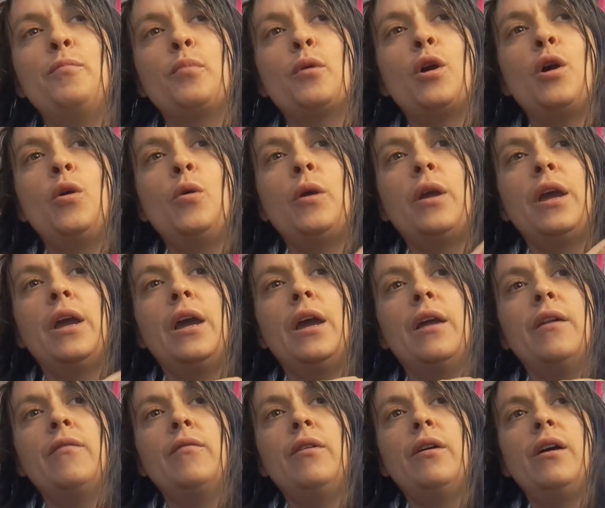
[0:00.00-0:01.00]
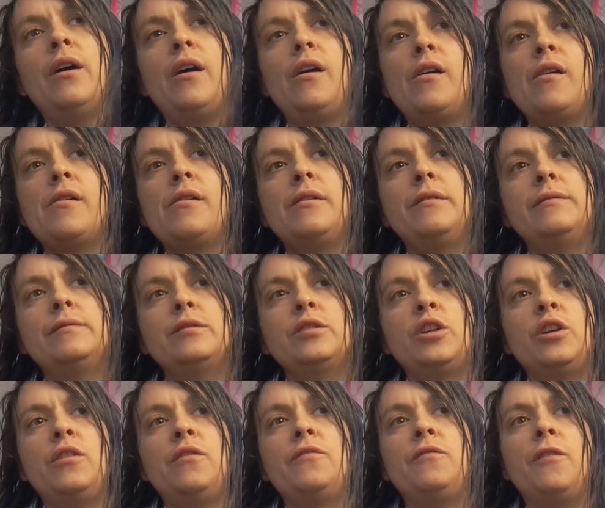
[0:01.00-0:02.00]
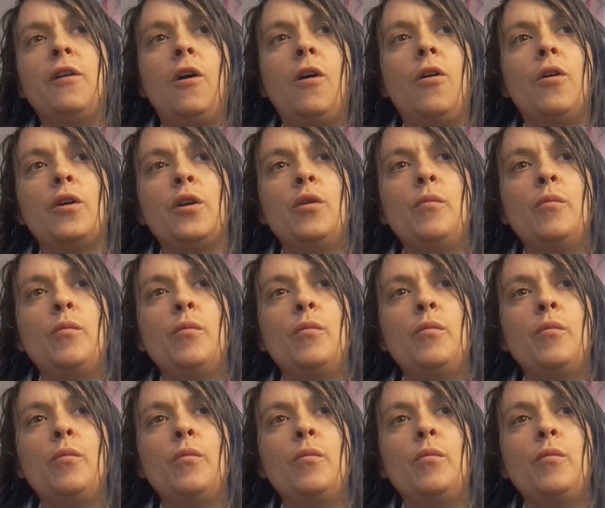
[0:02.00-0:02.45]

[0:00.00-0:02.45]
broke it. Well, it's your fault.